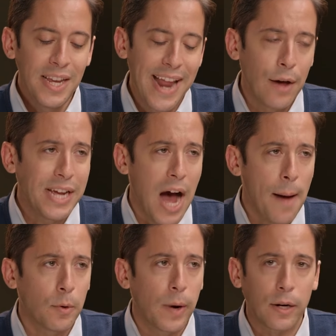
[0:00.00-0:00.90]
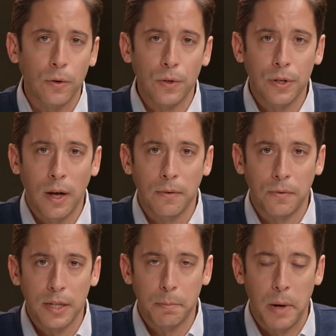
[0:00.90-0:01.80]
Now, the operators of
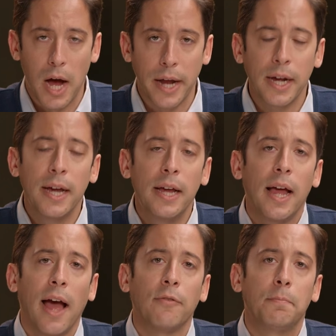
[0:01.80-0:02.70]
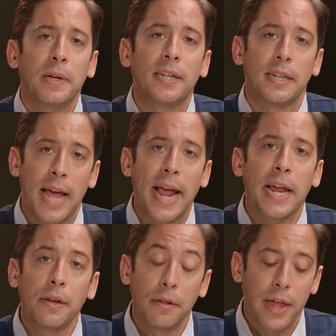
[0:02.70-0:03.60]
this pod have been
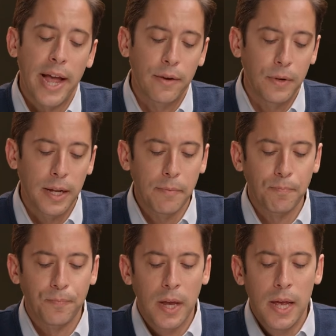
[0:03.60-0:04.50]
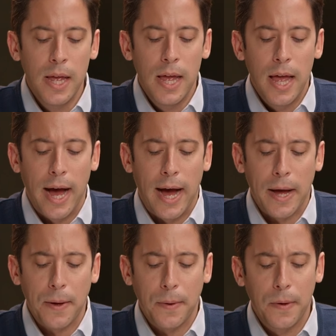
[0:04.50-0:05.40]
detained, thankfully.
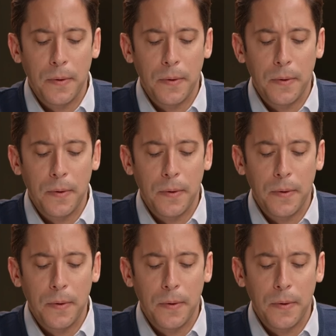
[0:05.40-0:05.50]
Uh,